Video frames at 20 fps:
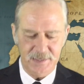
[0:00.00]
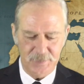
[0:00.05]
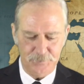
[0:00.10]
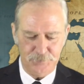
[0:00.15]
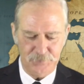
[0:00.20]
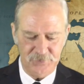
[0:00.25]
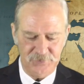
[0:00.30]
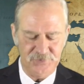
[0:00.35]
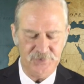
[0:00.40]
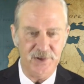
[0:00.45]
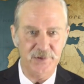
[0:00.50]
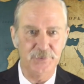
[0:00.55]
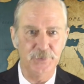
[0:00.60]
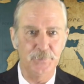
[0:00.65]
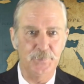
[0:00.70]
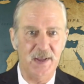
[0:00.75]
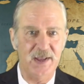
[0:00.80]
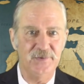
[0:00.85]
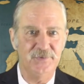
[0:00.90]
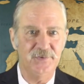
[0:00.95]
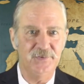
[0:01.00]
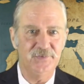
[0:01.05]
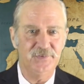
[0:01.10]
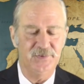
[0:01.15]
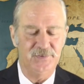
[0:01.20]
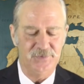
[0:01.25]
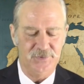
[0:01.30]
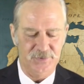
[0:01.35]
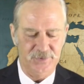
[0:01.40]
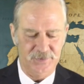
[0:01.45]
appreciate your patience
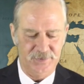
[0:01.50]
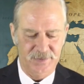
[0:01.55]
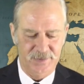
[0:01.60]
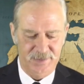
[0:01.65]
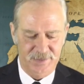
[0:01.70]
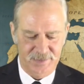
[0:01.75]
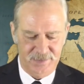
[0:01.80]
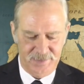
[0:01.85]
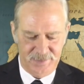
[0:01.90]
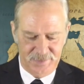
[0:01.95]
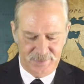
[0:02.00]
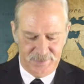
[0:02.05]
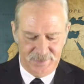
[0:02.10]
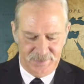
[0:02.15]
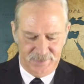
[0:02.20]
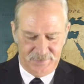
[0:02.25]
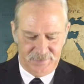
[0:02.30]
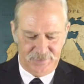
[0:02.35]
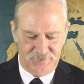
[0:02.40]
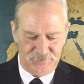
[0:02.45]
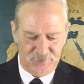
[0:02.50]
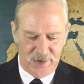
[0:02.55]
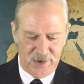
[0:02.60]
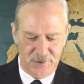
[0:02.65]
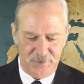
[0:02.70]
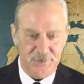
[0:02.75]
and your desire